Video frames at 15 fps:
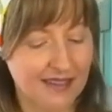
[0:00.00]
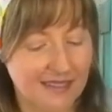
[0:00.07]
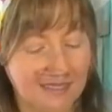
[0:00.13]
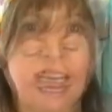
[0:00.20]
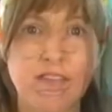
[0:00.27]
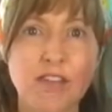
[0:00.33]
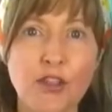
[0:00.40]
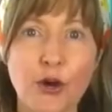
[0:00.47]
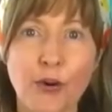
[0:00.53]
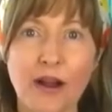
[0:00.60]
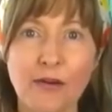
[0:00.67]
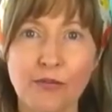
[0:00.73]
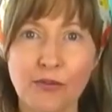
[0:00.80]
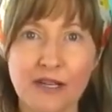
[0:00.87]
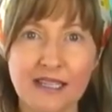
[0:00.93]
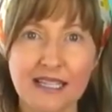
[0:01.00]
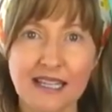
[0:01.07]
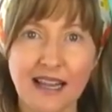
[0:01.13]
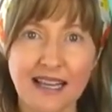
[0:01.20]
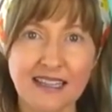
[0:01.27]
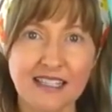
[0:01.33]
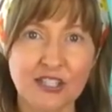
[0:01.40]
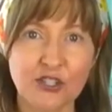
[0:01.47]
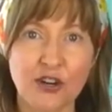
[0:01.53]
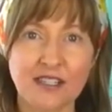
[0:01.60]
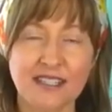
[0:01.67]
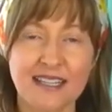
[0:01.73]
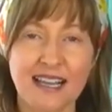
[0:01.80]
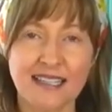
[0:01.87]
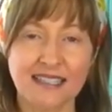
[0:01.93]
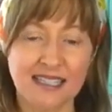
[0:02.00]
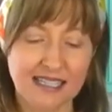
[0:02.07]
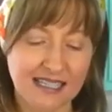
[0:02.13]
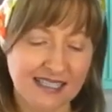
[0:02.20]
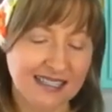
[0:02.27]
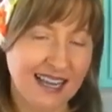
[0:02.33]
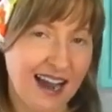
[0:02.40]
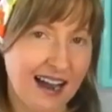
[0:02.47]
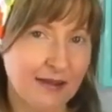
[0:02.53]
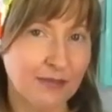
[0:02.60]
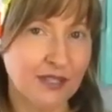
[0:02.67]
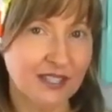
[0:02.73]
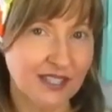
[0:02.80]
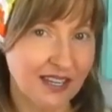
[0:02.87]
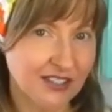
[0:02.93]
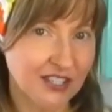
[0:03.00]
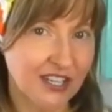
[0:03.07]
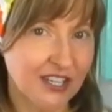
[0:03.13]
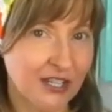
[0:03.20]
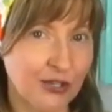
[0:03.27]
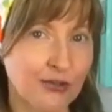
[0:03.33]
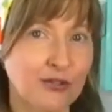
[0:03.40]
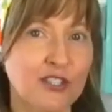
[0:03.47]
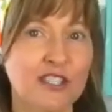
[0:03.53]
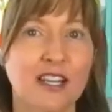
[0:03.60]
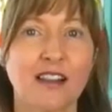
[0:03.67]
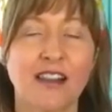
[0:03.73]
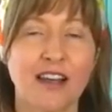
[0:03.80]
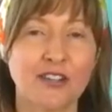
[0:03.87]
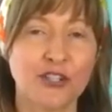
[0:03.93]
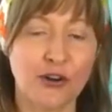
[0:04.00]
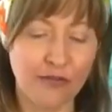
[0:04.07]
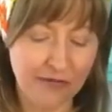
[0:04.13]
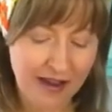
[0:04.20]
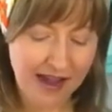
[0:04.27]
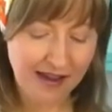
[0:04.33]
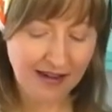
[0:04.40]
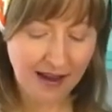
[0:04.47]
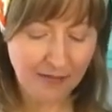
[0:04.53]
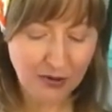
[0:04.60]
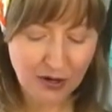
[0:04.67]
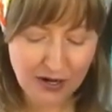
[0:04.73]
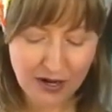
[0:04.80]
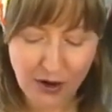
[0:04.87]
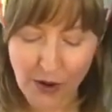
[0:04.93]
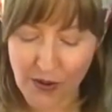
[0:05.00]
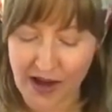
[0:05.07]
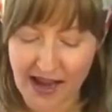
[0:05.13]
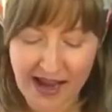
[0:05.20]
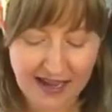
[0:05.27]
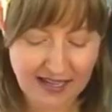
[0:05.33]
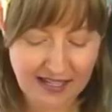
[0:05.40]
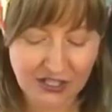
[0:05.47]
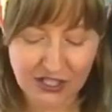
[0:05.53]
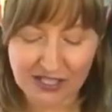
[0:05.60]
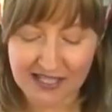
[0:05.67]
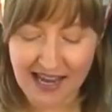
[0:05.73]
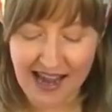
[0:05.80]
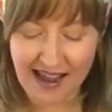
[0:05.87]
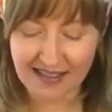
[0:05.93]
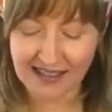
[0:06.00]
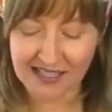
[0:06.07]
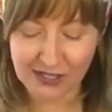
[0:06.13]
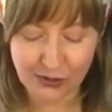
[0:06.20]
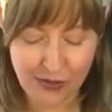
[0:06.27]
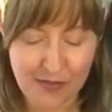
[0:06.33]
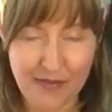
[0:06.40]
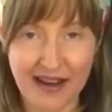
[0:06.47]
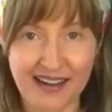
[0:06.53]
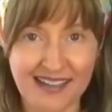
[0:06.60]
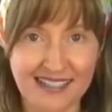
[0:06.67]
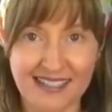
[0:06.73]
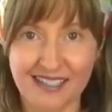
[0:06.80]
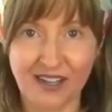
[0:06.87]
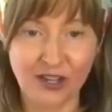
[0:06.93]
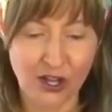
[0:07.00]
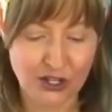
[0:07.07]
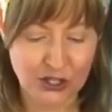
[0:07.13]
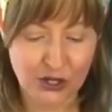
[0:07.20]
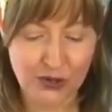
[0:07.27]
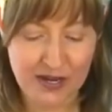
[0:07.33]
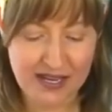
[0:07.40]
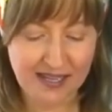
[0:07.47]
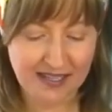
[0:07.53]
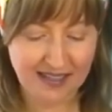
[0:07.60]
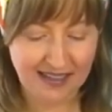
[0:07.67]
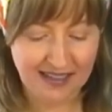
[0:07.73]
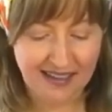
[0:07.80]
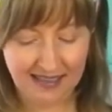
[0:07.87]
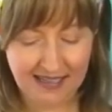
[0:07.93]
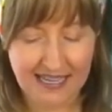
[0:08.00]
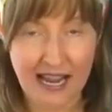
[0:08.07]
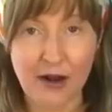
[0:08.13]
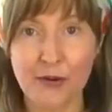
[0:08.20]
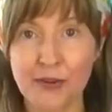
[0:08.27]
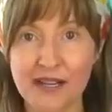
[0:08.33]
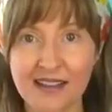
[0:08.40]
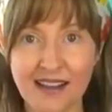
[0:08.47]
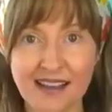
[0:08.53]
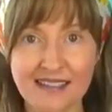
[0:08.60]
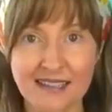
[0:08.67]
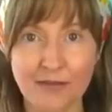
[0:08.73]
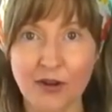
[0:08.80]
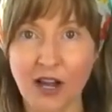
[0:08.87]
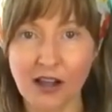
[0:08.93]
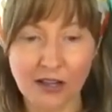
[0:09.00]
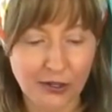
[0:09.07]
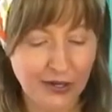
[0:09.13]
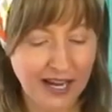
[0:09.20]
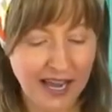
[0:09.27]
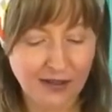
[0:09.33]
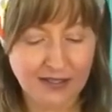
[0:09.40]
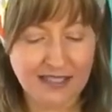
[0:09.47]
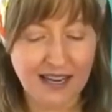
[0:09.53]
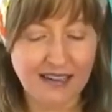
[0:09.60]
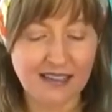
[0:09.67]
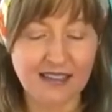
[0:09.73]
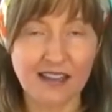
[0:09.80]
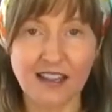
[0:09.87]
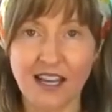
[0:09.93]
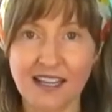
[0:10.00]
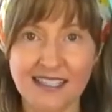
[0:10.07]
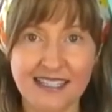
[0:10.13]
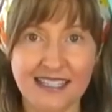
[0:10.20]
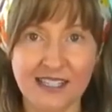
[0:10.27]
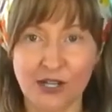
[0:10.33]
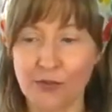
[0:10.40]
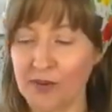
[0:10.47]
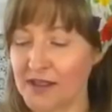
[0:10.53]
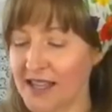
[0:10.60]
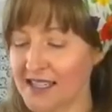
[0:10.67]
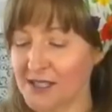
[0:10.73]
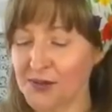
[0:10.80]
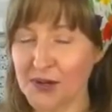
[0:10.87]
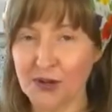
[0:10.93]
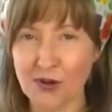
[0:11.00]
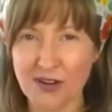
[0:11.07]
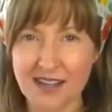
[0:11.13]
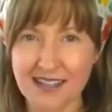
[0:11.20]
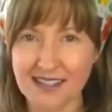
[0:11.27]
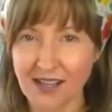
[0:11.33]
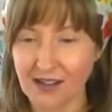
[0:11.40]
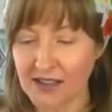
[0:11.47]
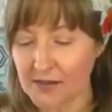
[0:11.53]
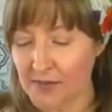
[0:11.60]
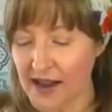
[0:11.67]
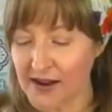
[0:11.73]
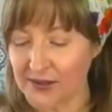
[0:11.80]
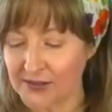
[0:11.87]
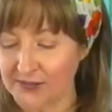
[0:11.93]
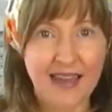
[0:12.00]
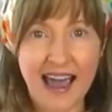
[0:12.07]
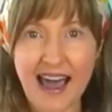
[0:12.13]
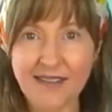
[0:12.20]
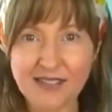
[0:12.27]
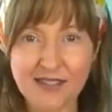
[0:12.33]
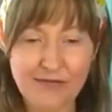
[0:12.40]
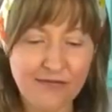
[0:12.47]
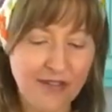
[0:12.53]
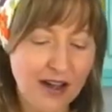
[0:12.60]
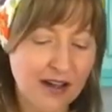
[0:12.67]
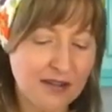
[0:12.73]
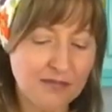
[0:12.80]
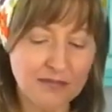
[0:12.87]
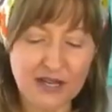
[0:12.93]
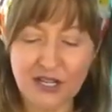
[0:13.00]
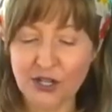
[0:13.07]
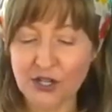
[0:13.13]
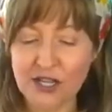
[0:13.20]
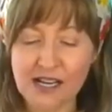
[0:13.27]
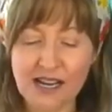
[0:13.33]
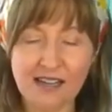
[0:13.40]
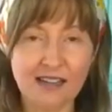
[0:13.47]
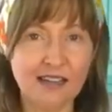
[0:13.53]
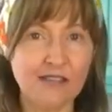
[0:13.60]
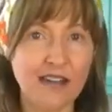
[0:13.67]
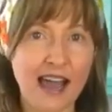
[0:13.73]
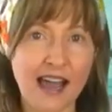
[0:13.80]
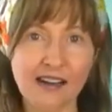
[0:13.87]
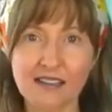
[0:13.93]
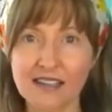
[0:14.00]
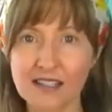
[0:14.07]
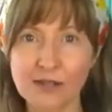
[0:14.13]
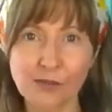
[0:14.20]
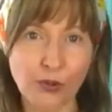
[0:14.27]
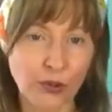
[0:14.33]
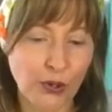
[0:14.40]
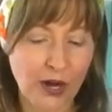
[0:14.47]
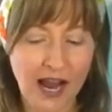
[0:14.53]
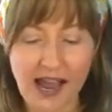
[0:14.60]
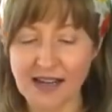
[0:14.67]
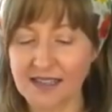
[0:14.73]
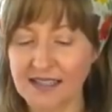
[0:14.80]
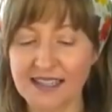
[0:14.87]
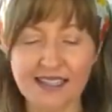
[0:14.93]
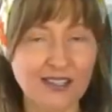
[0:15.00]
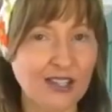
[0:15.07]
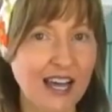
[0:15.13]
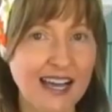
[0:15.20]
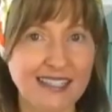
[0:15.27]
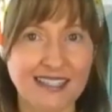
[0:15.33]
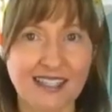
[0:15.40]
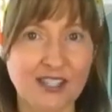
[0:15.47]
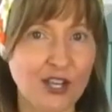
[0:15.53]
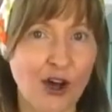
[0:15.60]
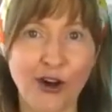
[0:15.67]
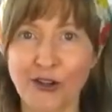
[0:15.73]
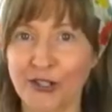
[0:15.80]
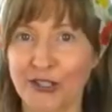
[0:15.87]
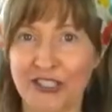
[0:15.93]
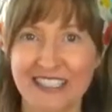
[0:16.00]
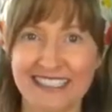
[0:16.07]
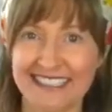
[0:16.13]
Even though I really like this dressing as it is, I'm such a huge cilantro fan, I'm going to go ahead and just add this remaining cilantro in. Now I realize I'm coloring outside of the lines here, but that's what cooking's all about. Have some fun, be creative, add a little more, add a little less, it's all good.